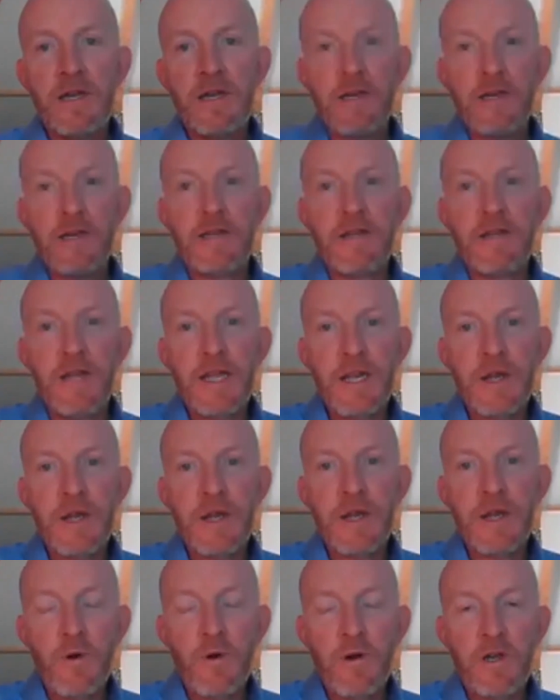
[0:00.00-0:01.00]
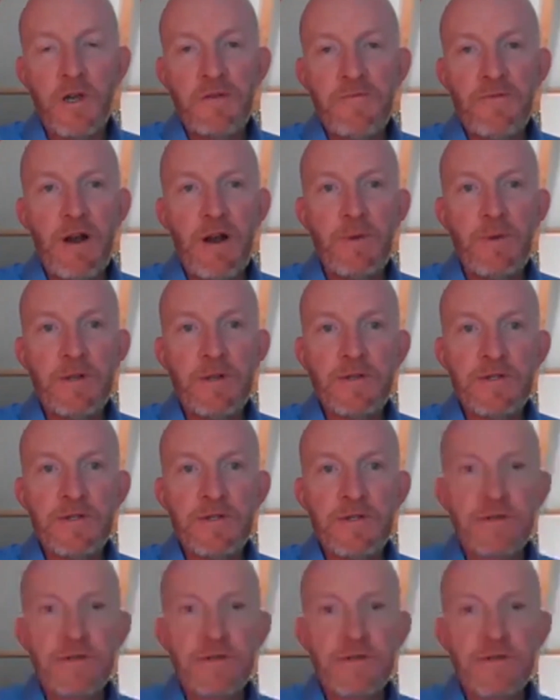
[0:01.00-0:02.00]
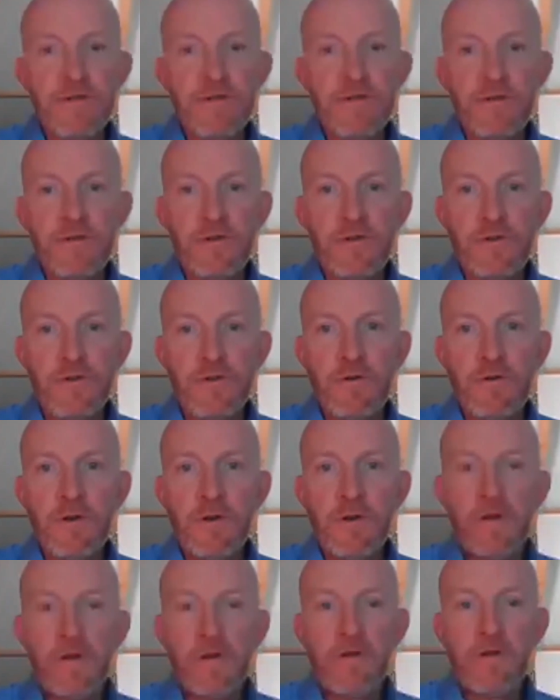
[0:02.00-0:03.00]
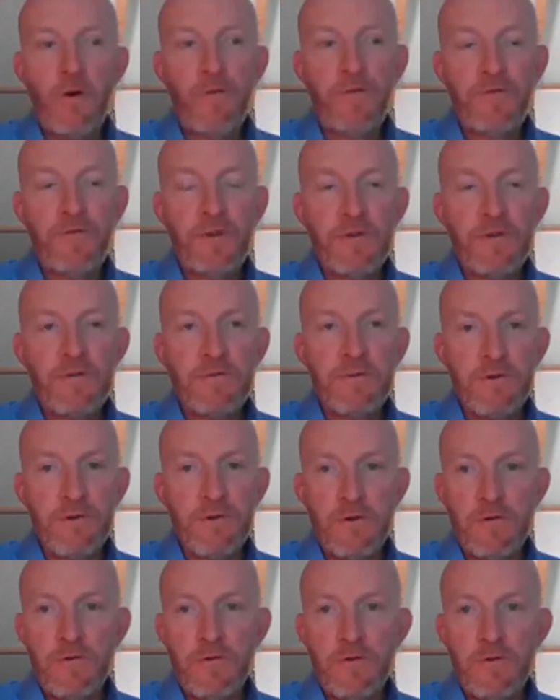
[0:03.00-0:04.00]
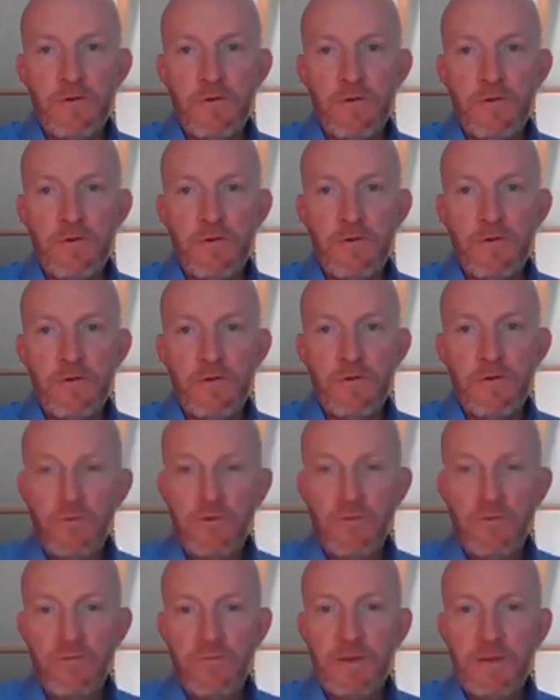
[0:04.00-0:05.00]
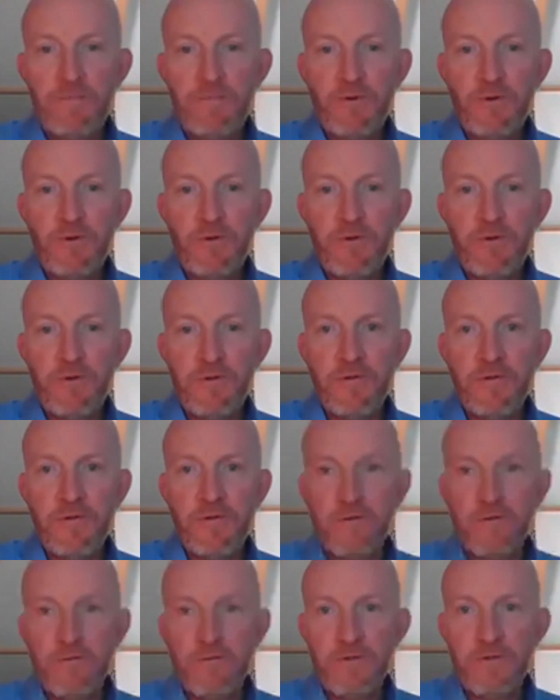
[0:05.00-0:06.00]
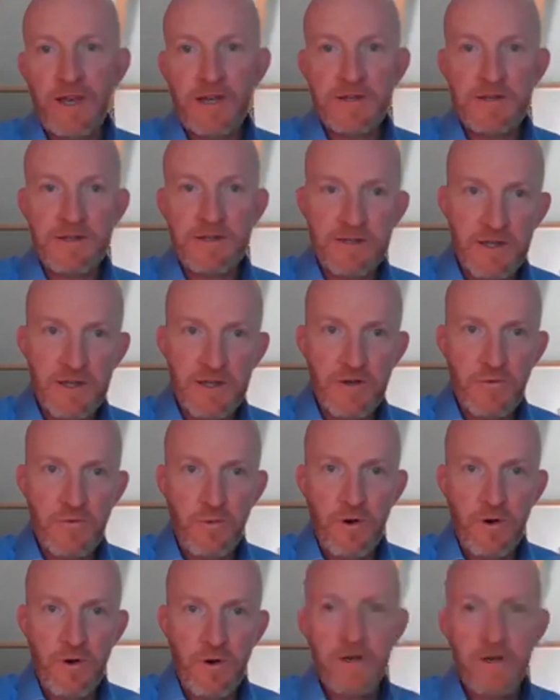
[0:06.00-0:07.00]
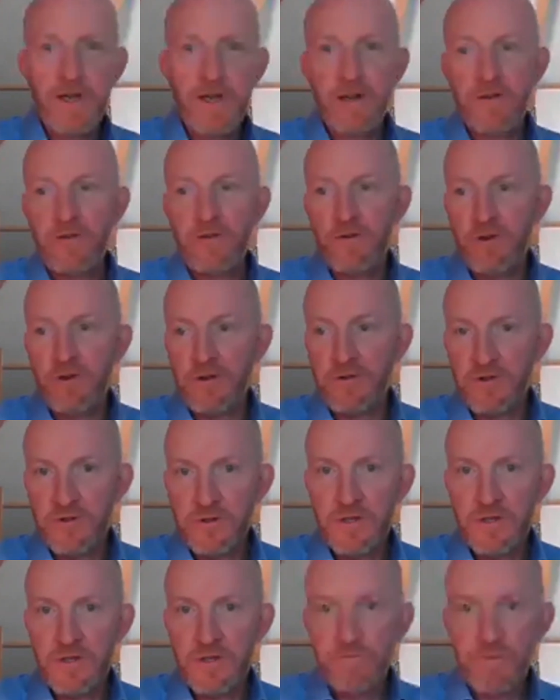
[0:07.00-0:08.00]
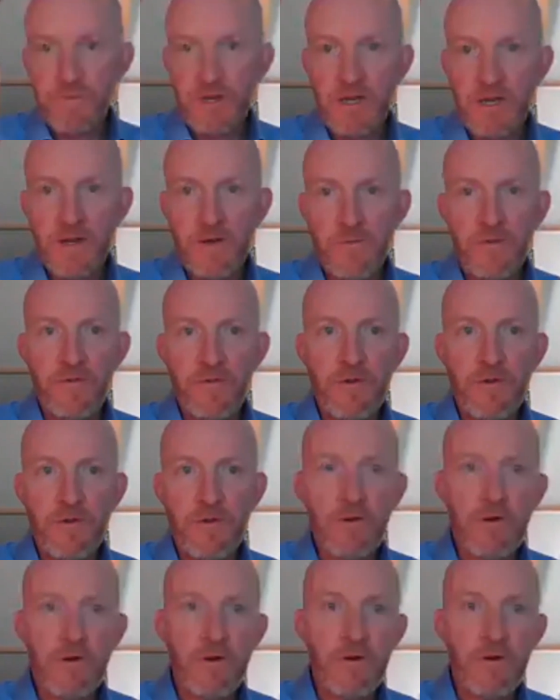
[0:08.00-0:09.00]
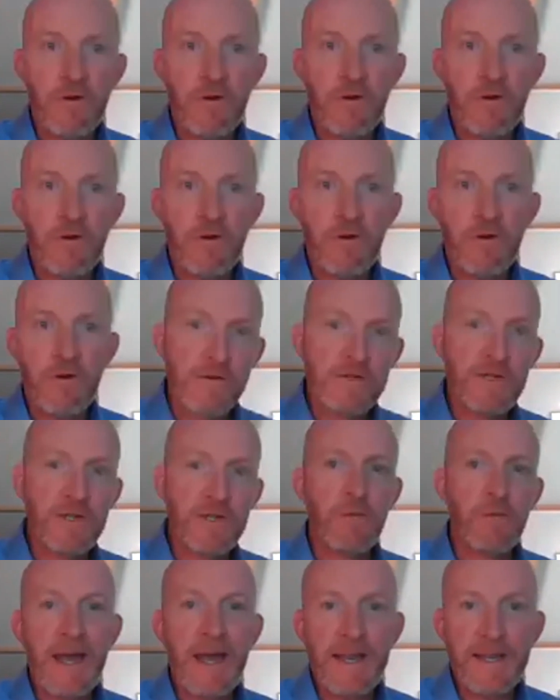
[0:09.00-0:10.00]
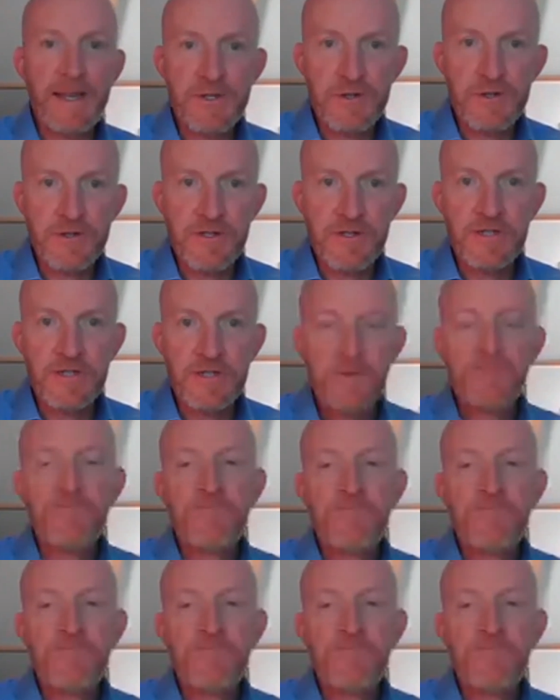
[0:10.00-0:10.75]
in a work environment, you know, you're working with people, and they can see you working, and you can speak with your peers and your managers,